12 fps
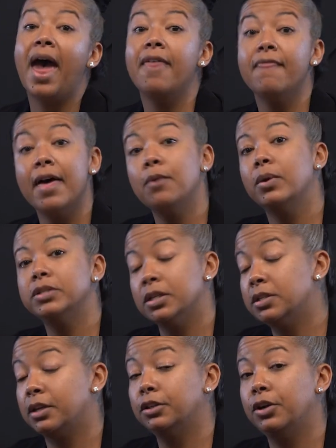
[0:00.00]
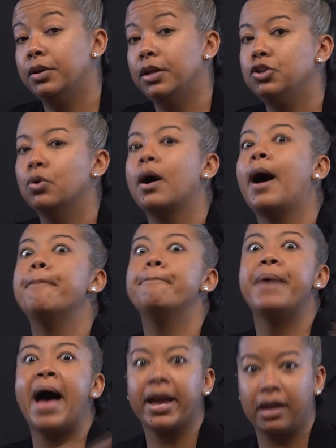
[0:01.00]
And then once it's unloaded, you'll come
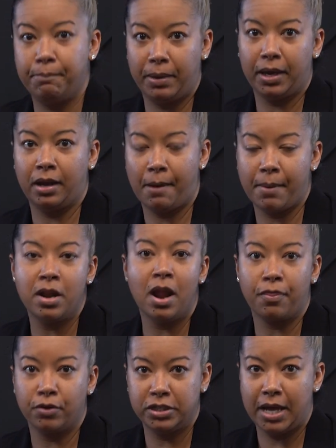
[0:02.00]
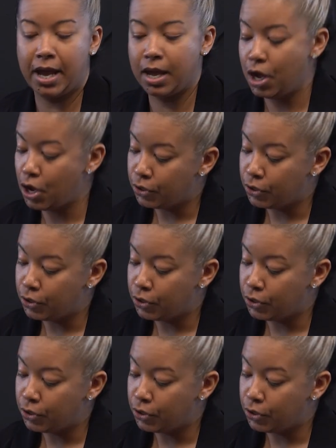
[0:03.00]
back and pick it up another day.